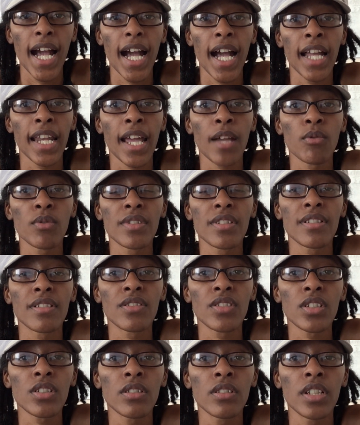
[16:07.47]
And I was
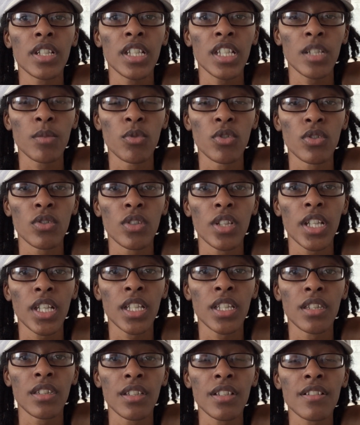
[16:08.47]
still able,
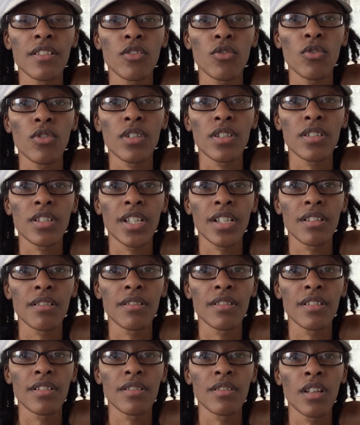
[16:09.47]
in this course that
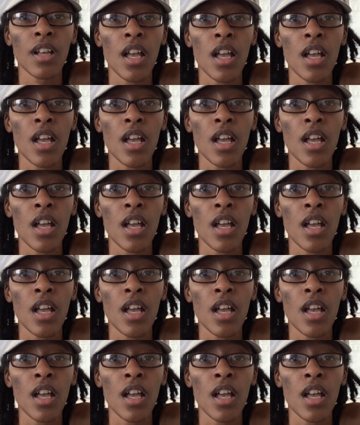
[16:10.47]
is